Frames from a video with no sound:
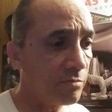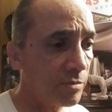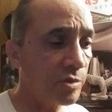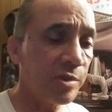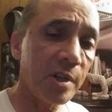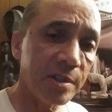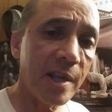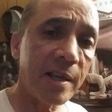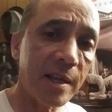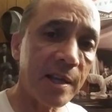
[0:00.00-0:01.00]
You should have
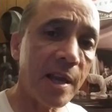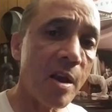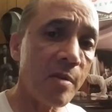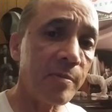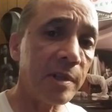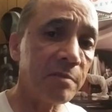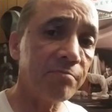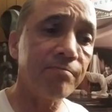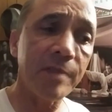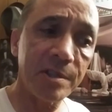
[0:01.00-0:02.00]
taken care of me
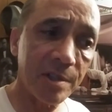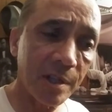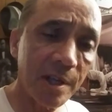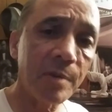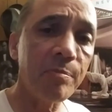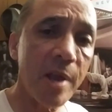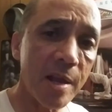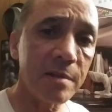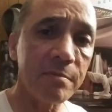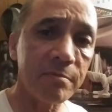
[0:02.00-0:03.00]
just a little
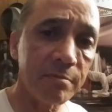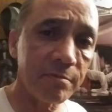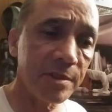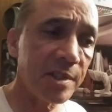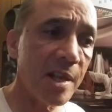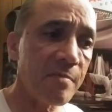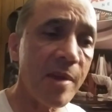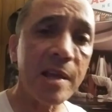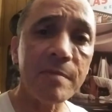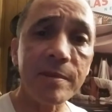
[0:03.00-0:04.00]
bit instead of
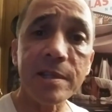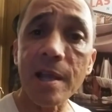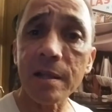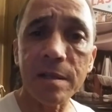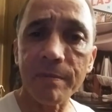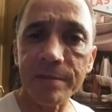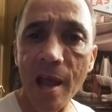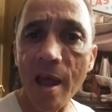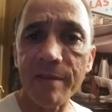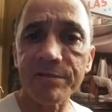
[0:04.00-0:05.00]
making me take them
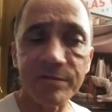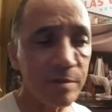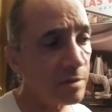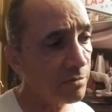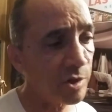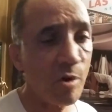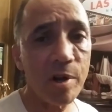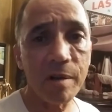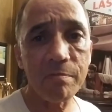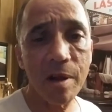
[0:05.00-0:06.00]
dabs for the
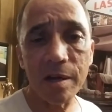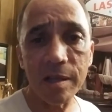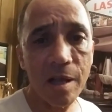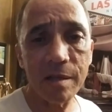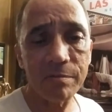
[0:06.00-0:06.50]
short-end money.